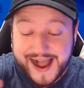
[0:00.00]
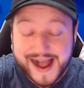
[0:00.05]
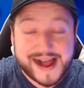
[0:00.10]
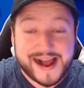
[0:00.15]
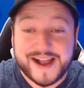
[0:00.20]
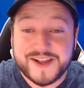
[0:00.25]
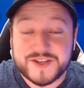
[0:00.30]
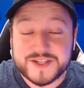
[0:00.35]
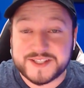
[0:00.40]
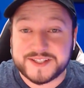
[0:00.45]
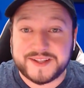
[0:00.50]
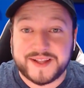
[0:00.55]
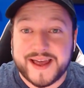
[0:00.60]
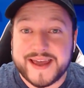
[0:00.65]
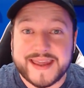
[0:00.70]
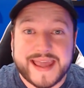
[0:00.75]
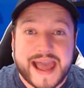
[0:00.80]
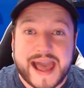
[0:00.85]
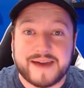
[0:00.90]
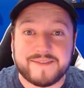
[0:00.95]
I just
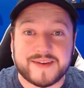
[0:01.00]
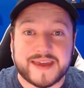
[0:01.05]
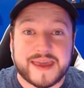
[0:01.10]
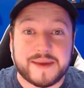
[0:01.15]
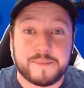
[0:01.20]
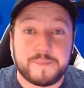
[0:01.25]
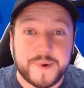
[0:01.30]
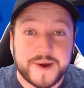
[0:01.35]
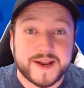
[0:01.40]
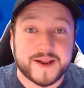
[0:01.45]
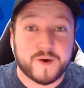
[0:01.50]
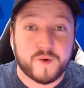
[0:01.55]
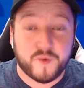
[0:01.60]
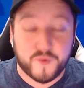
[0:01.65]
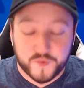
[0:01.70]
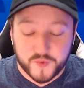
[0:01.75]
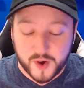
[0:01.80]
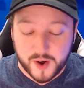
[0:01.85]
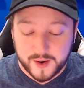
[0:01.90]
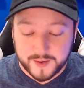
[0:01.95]
like having a bit of
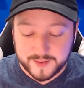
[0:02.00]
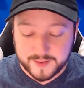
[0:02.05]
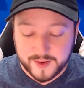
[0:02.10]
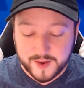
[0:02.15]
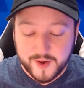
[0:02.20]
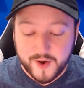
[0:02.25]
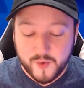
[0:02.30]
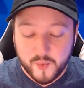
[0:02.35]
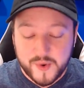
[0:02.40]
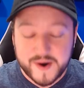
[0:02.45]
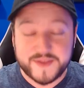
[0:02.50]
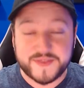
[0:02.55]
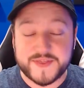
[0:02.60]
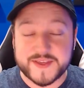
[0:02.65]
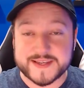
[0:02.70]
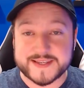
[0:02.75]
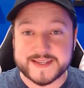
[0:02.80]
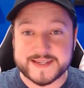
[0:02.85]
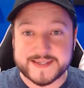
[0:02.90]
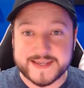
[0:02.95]
fun with
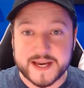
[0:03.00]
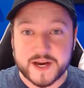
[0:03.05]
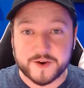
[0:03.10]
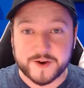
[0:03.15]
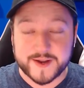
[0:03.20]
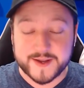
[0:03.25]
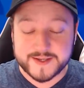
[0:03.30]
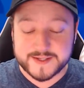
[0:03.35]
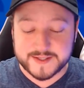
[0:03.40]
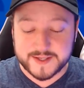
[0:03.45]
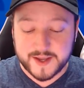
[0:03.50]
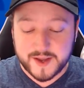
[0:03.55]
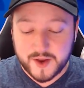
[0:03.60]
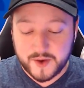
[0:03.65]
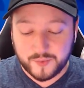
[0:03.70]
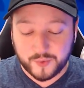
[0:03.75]
this series